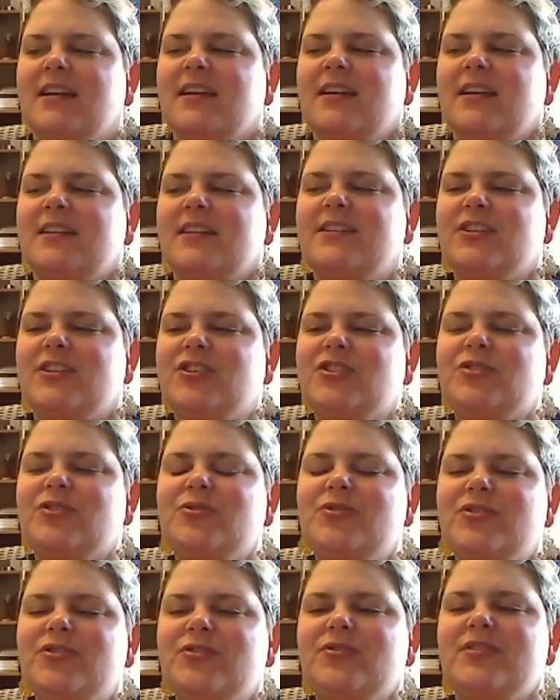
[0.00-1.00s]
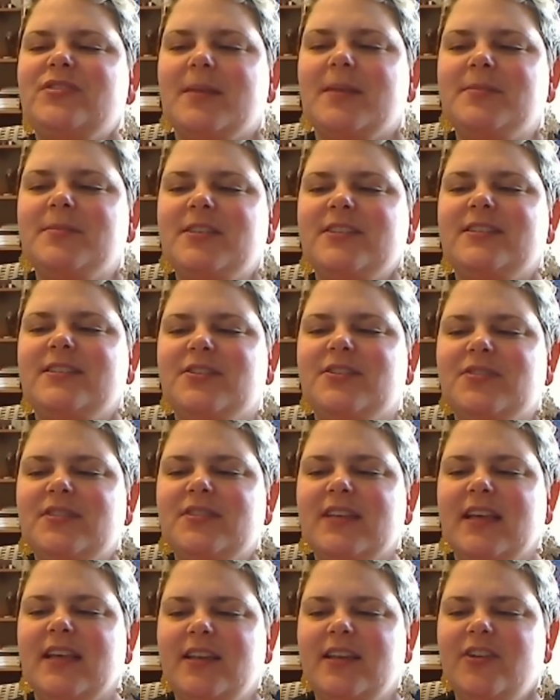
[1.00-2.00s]
did you use substance use
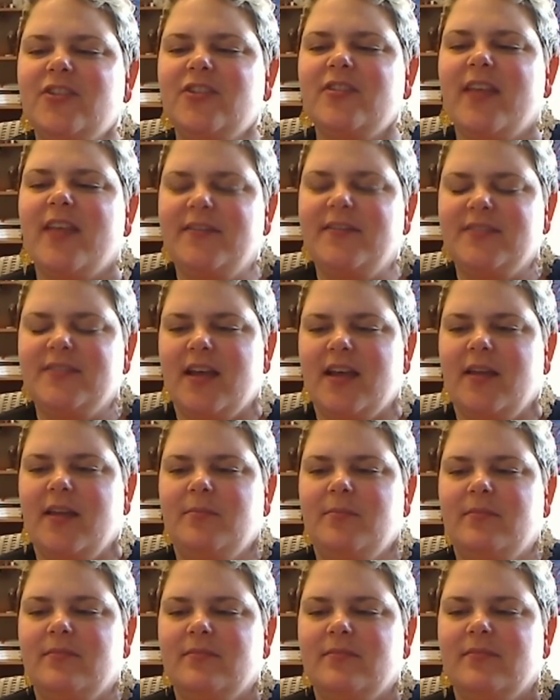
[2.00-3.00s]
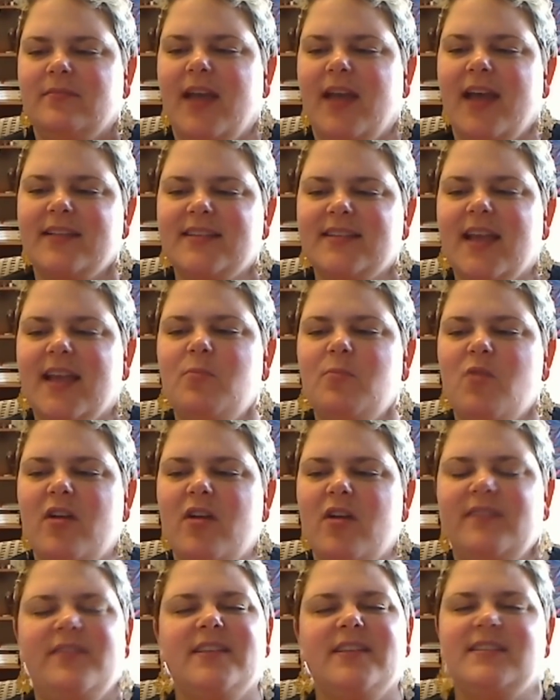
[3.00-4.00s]
in your lifetime at time 1?
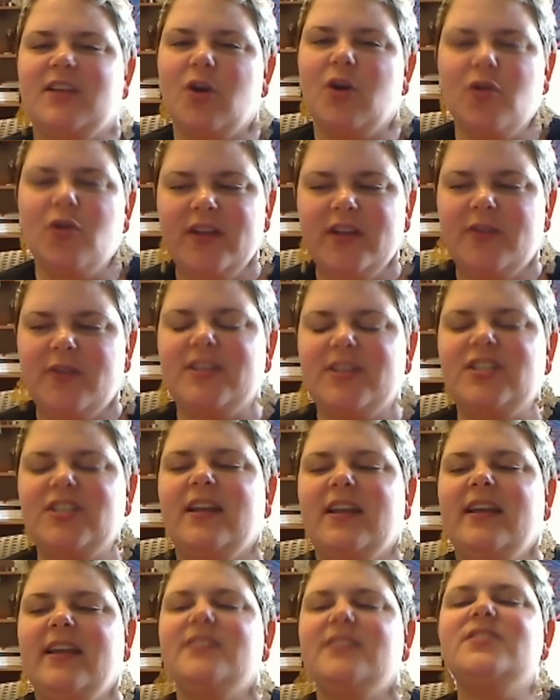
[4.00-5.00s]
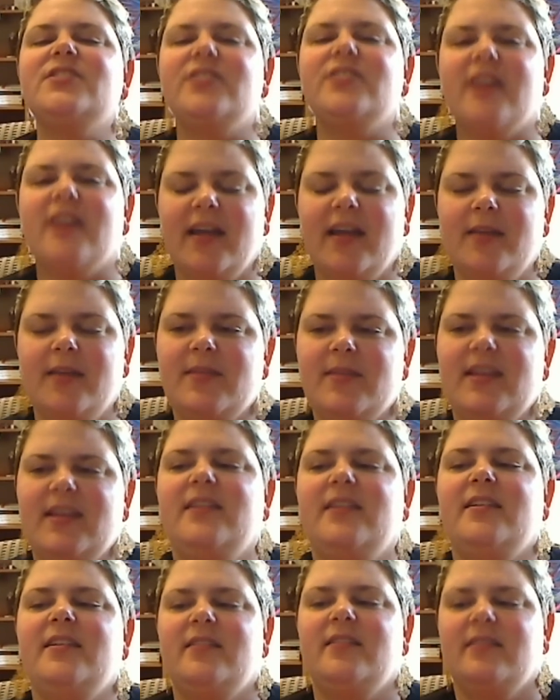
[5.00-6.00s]
If that's the only question I answered, I am
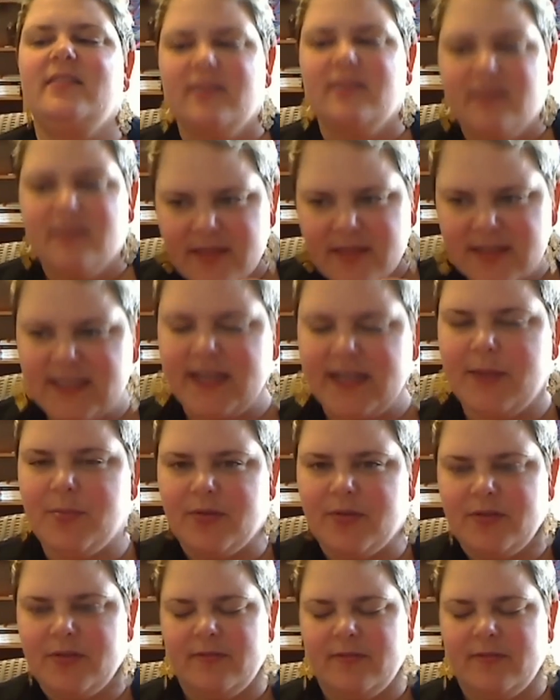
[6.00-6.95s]
in the sample.